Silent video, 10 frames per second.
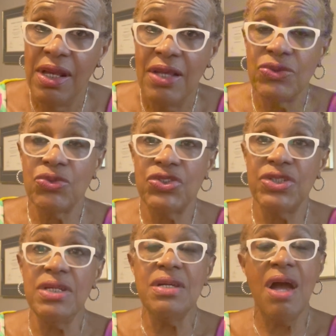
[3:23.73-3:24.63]
So
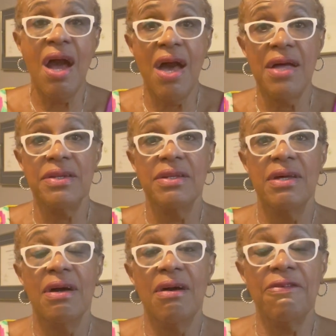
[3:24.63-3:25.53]
she had
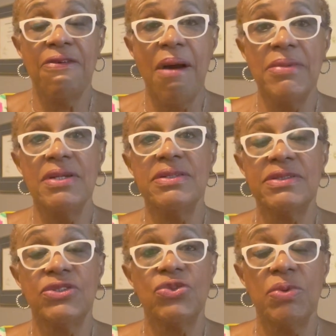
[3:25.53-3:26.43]
a family
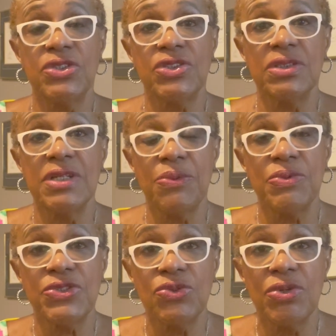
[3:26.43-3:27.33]
situation that
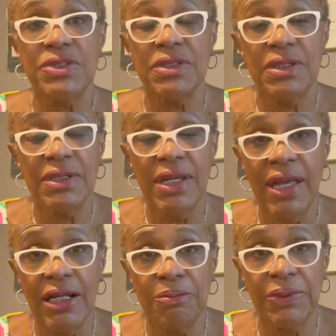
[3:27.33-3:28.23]
was not
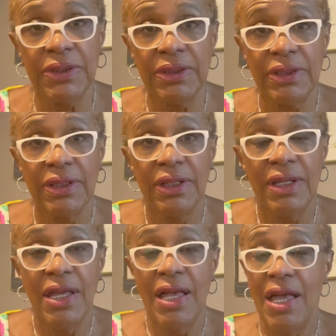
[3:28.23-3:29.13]
helping.
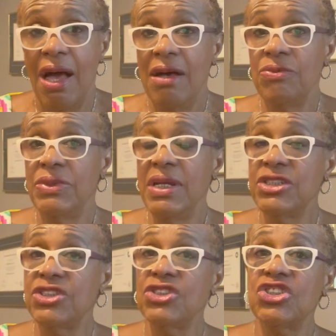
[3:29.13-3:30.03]
Her
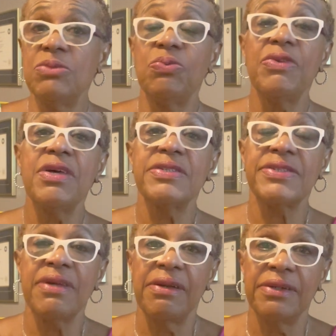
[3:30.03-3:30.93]
relationship with her
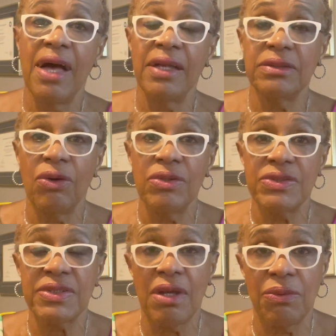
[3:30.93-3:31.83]
son had gone
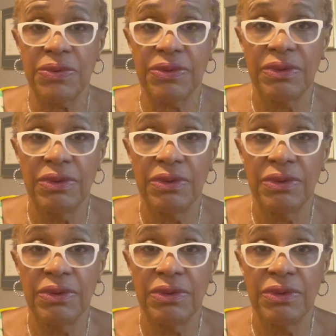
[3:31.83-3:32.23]
south.